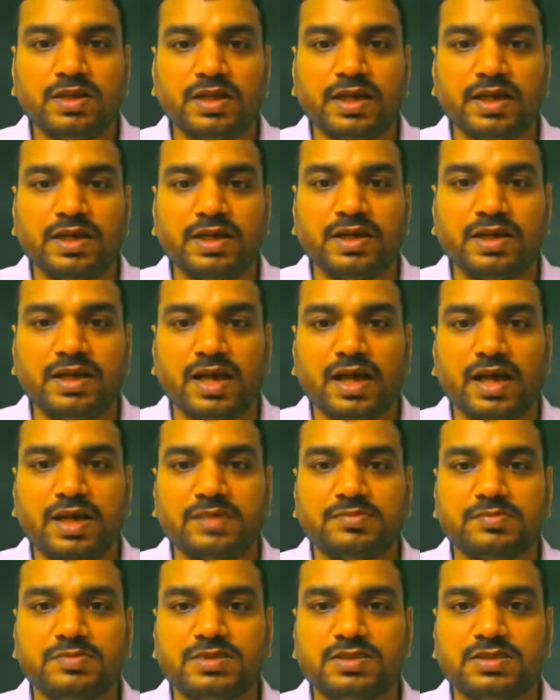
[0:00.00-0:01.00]
n
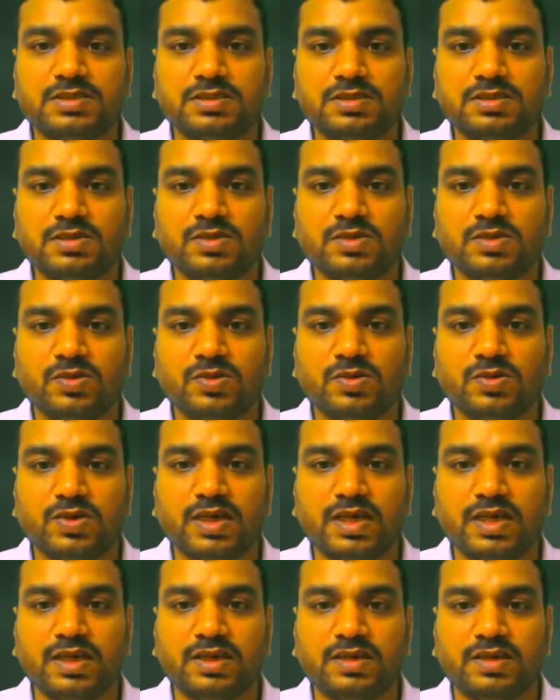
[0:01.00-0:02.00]
times.
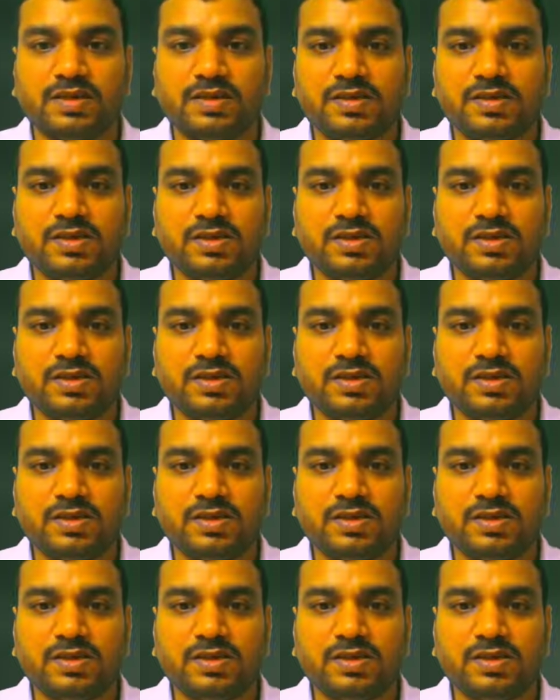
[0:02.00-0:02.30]
Okay.